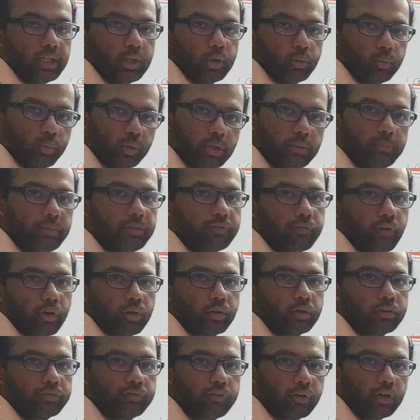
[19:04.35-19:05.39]
will be
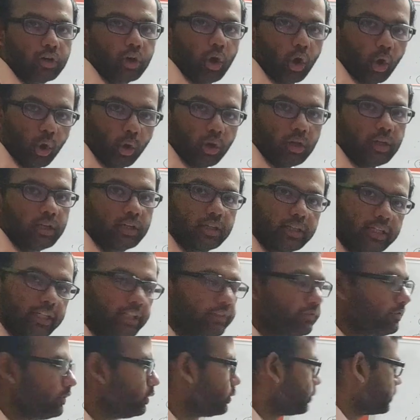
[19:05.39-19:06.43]
followed for all
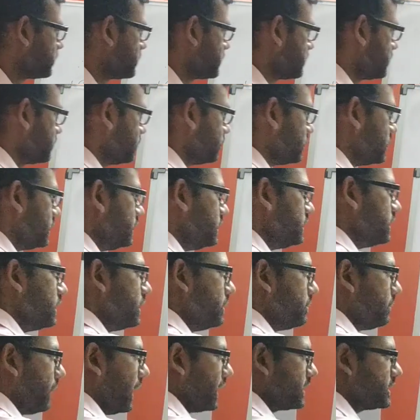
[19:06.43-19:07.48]
leaf nodes. So the
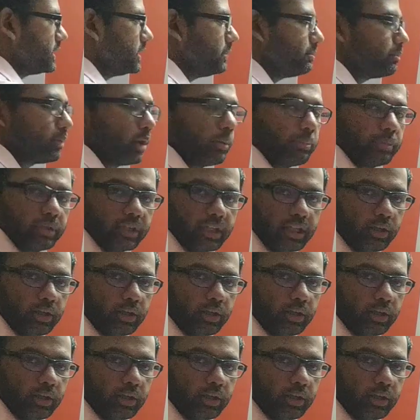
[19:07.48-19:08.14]
max heap property